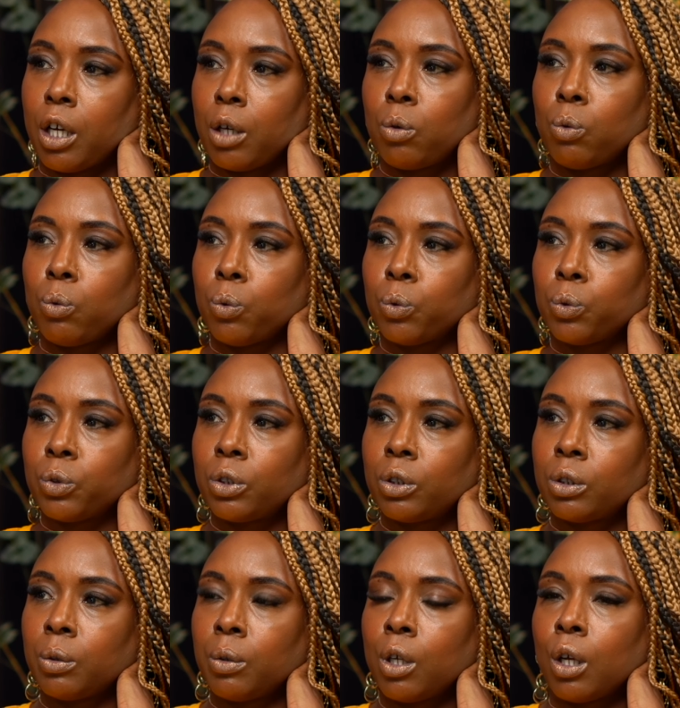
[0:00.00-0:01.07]
circles.
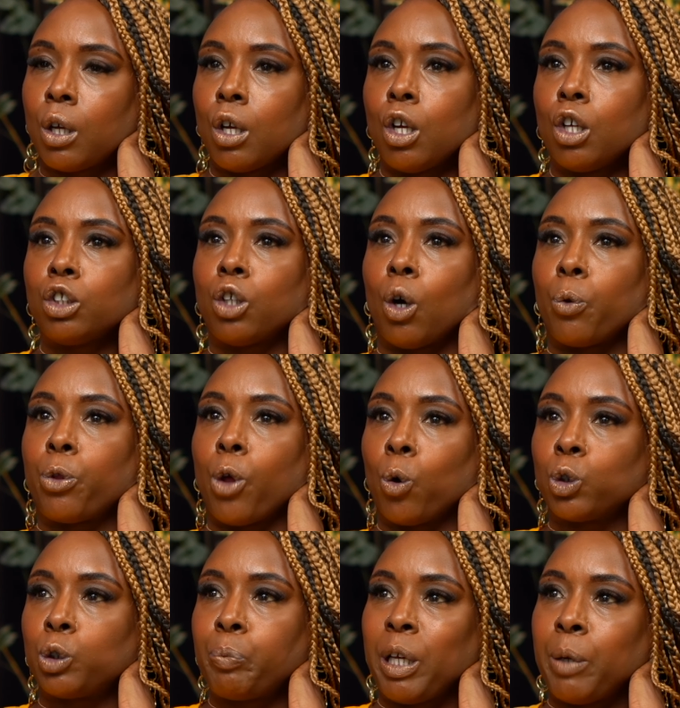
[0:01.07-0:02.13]
Mm. So
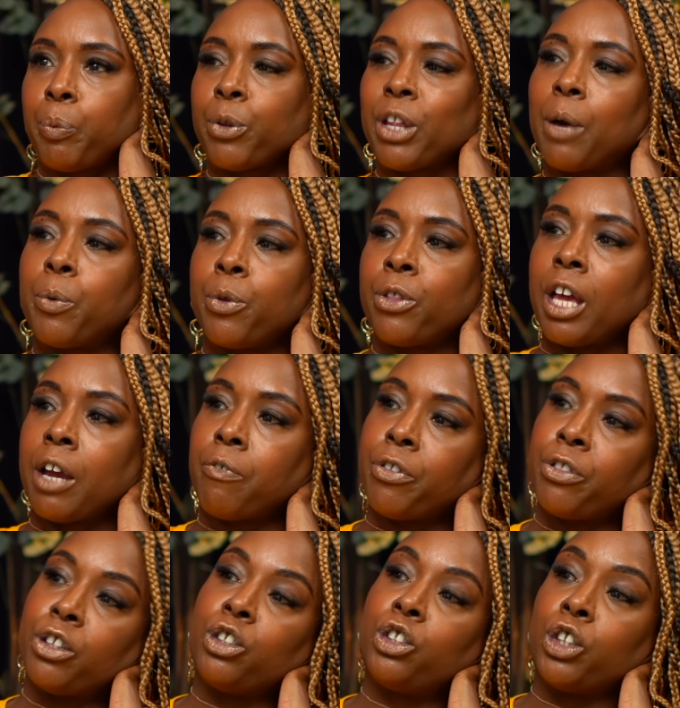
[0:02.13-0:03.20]
those people that were there
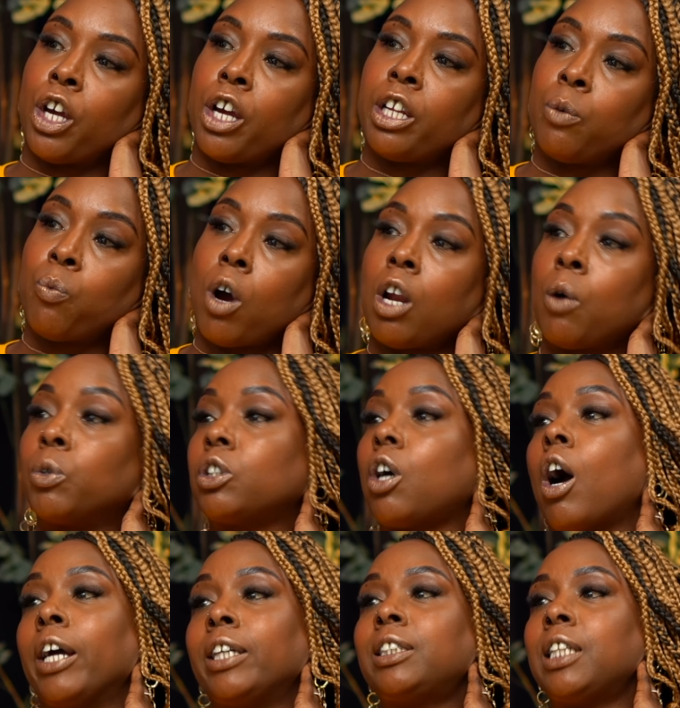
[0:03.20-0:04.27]
on the journey while I was
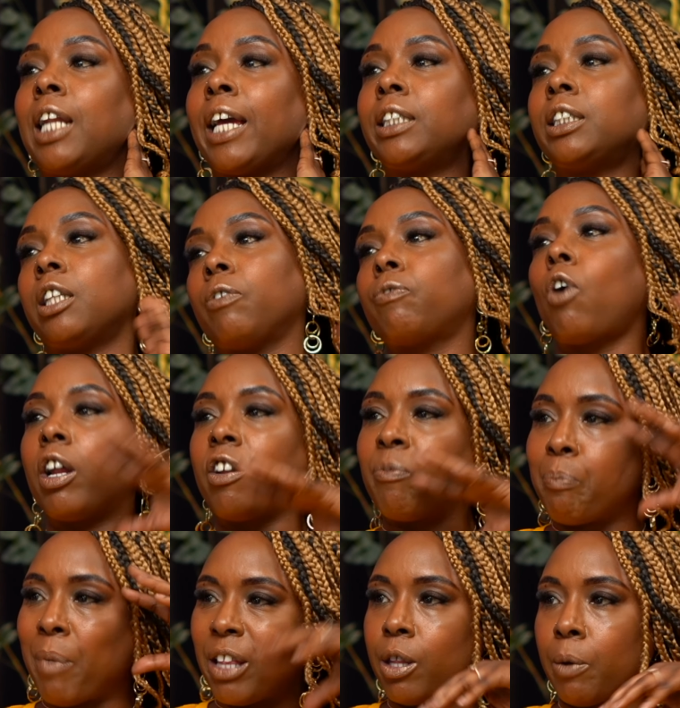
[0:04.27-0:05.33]
isolating, I've kind
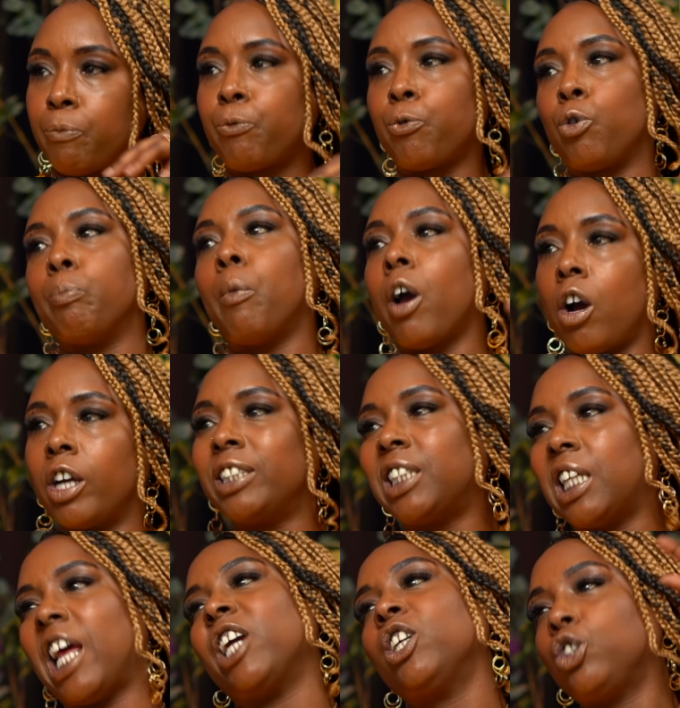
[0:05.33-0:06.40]
of met them through my
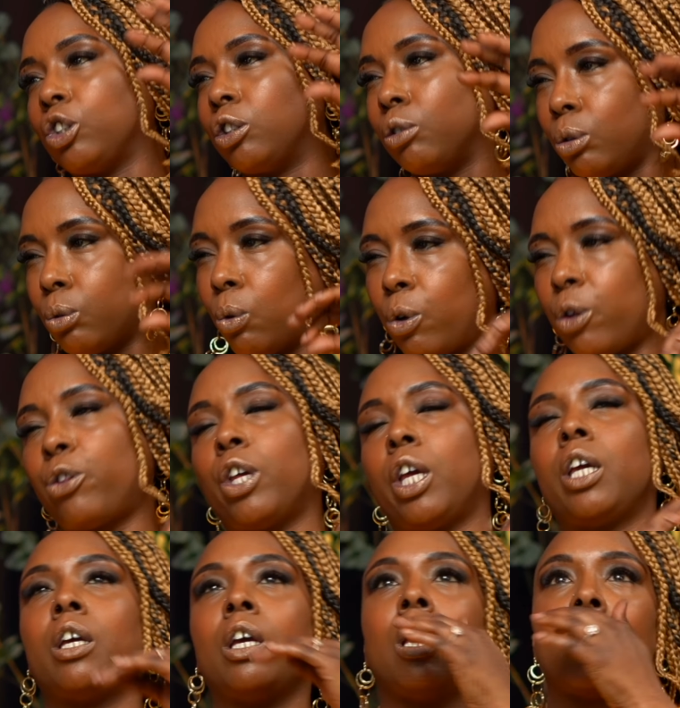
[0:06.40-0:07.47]
isolation sort yeah. of
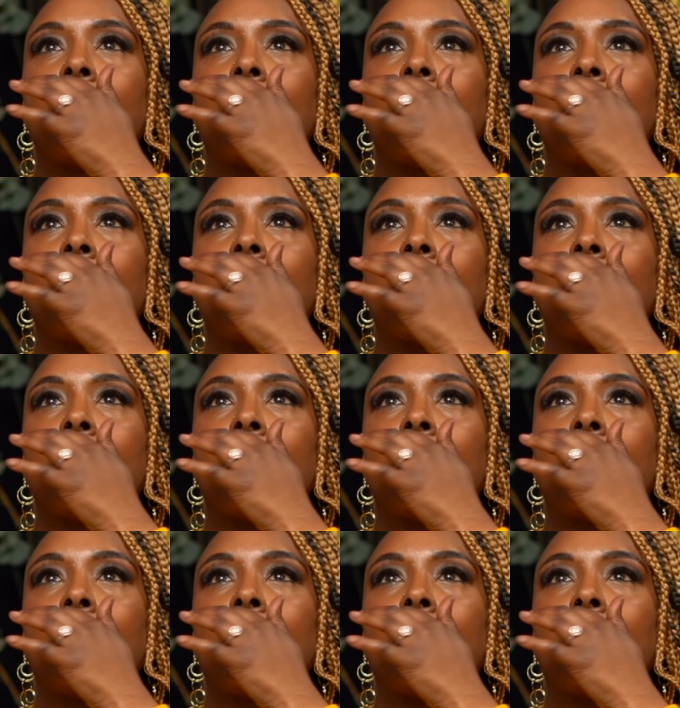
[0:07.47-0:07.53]
thing.